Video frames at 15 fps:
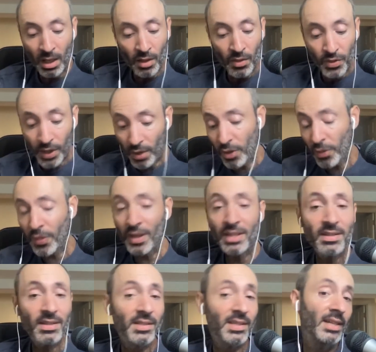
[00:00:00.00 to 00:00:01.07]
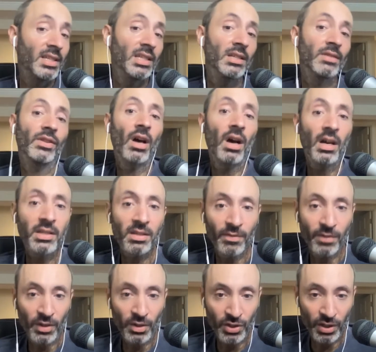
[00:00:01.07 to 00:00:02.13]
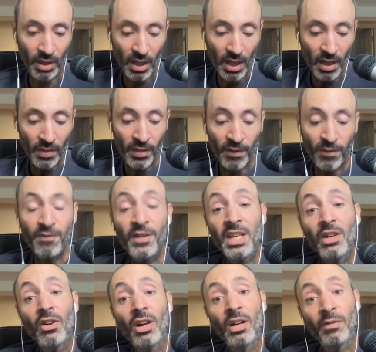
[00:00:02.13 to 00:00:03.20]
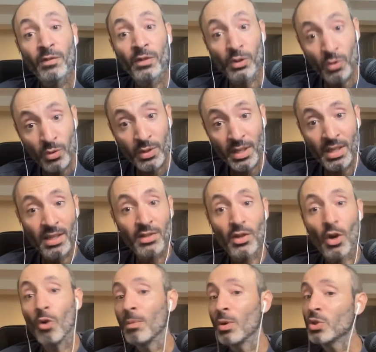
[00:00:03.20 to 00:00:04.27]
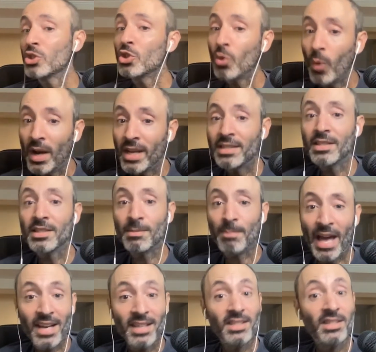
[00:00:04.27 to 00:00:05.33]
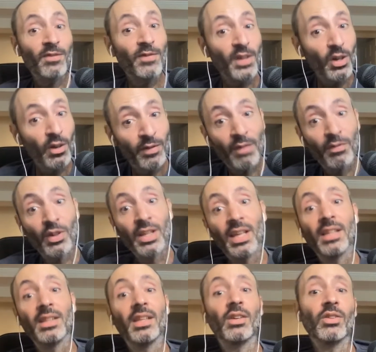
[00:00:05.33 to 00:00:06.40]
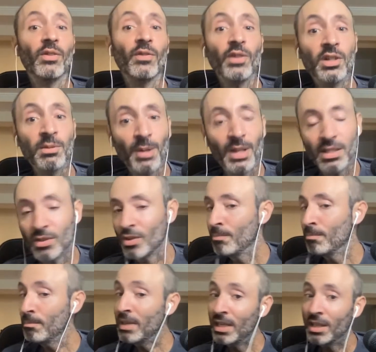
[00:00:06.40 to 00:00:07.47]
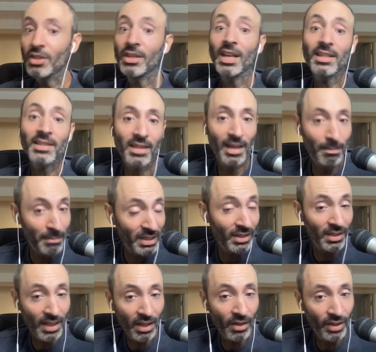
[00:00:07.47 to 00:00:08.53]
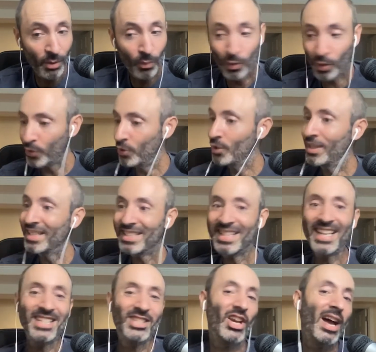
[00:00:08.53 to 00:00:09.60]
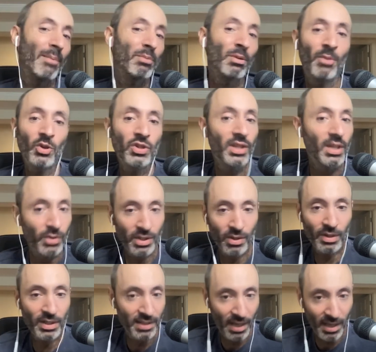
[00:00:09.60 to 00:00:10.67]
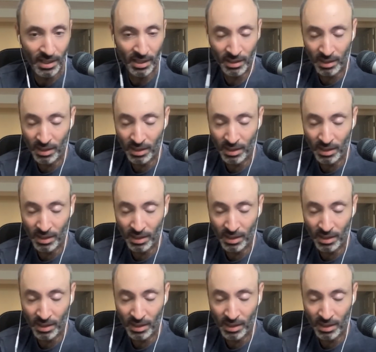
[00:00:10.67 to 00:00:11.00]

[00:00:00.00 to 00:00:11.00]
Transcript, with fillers: The other thing is this idea of loss aversion. The fear of losing is almost twice as bad as the fear of never getting there in the first place. So the minute you get to that million dollar net worth or you get to that job promotion that was so exciting,